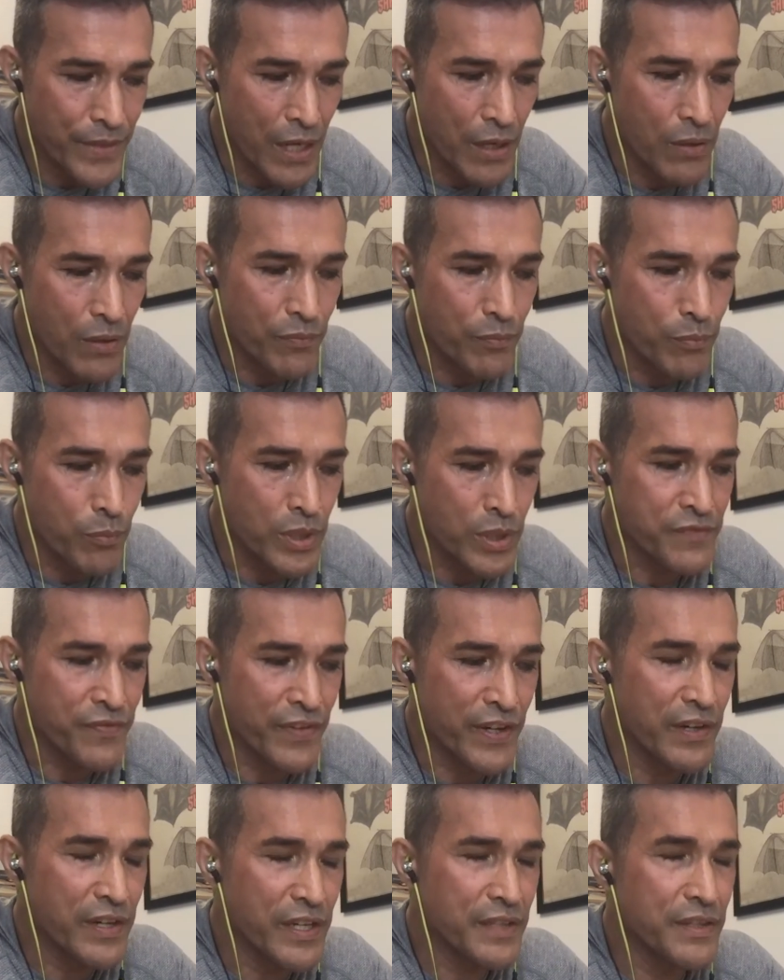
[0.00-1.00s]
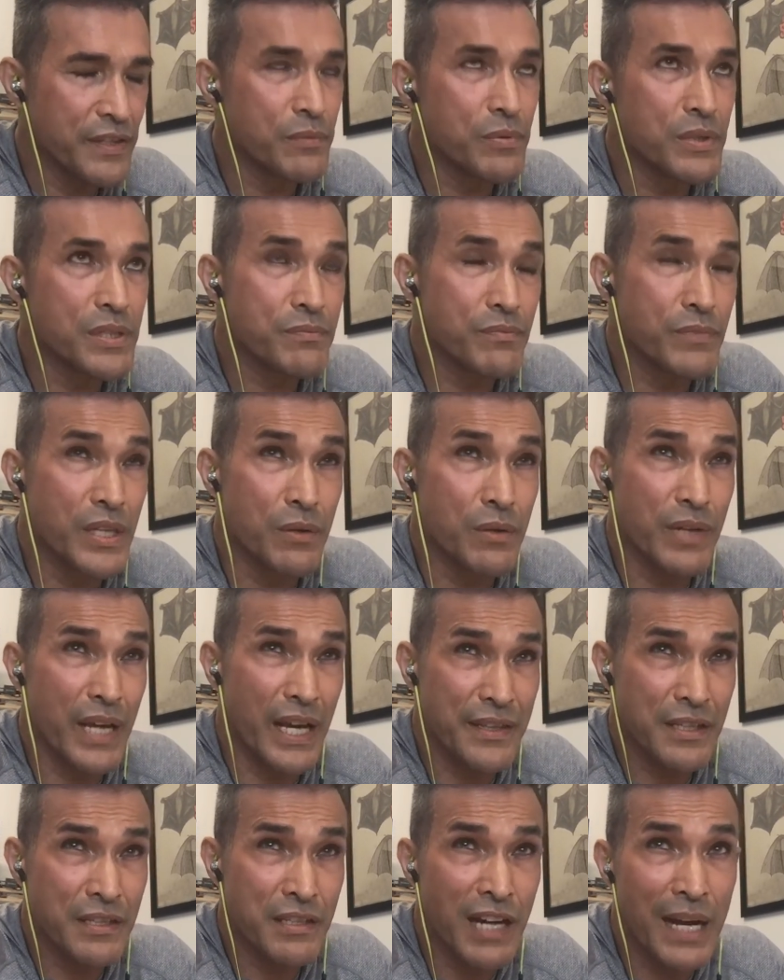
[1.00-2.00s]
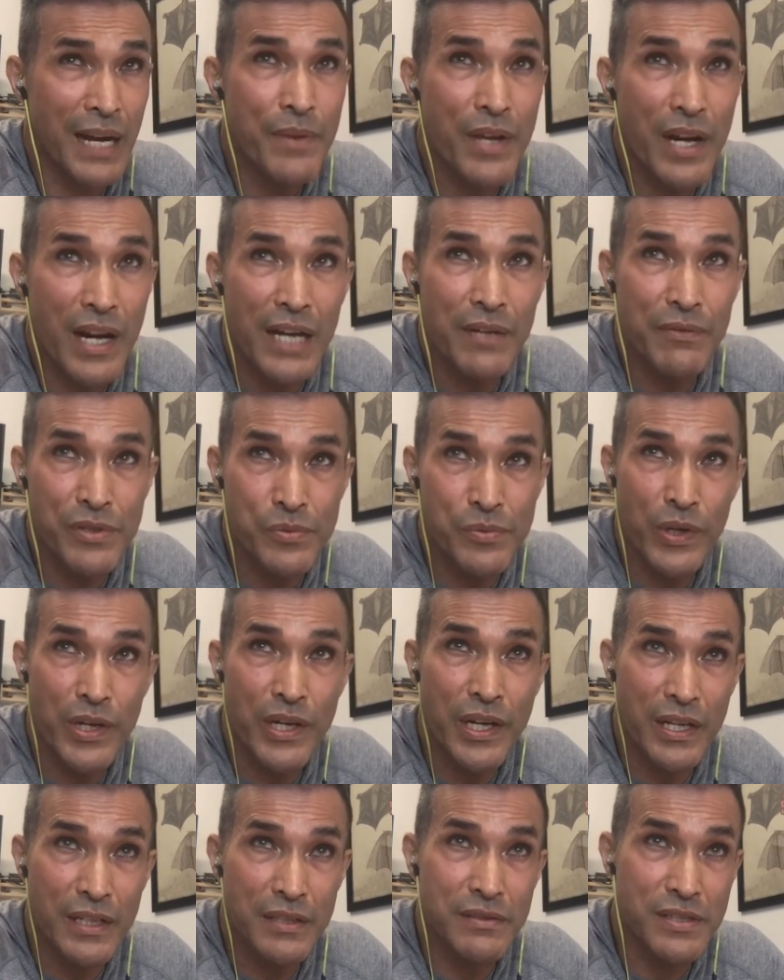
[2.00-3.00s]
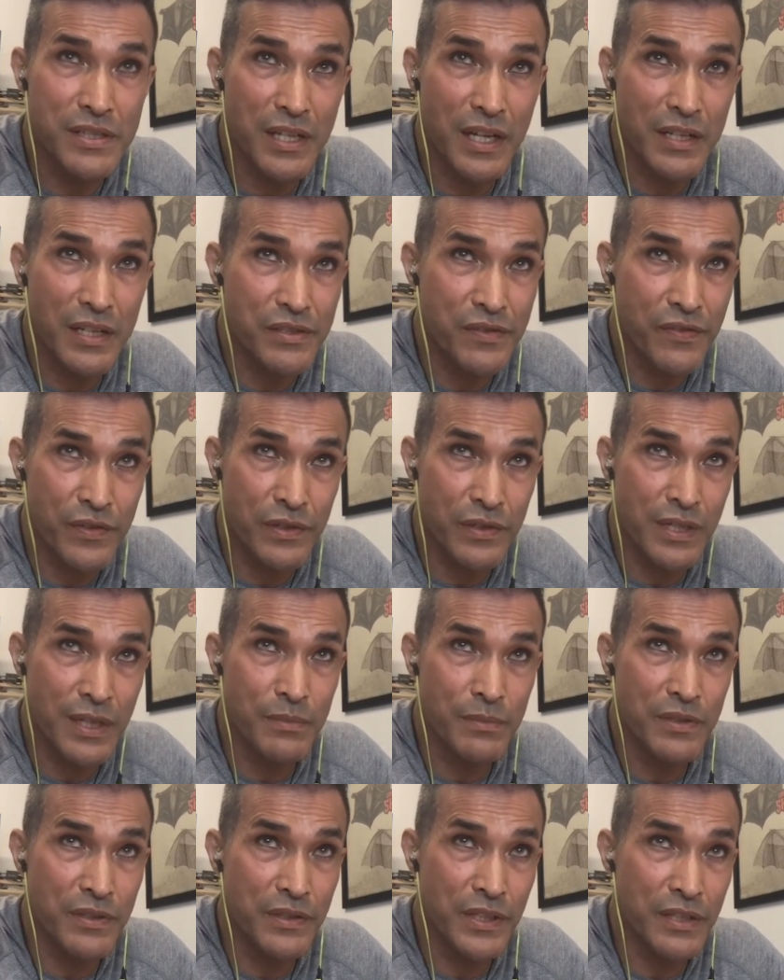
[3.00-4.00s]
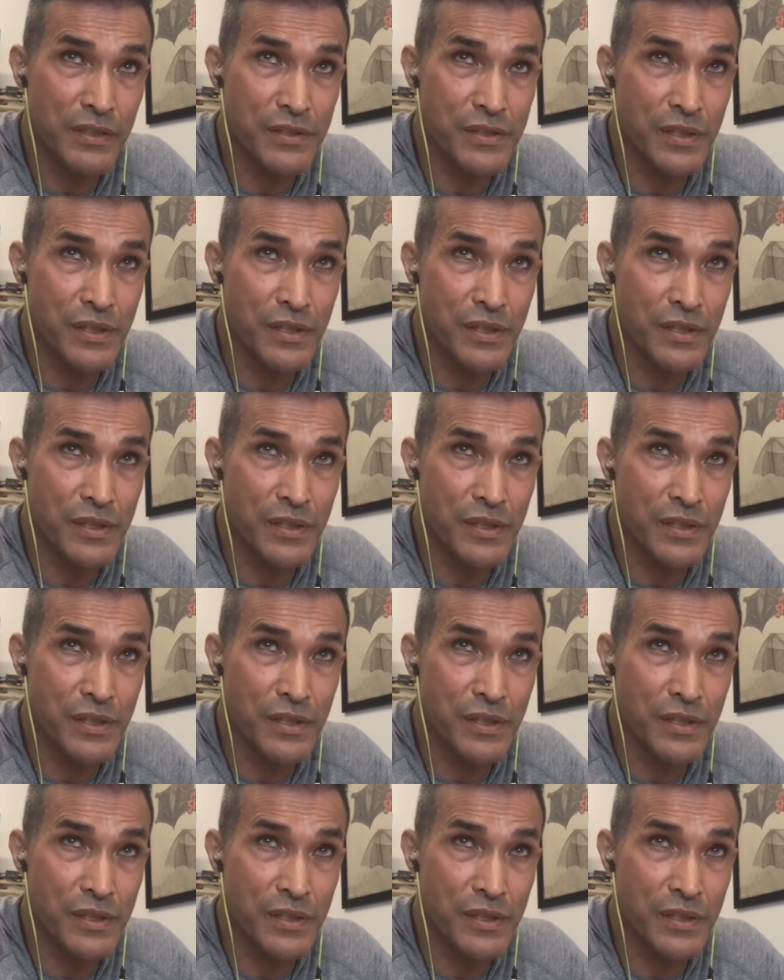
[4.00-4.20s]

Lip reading: were at the time that I was working in stunts for the number of years,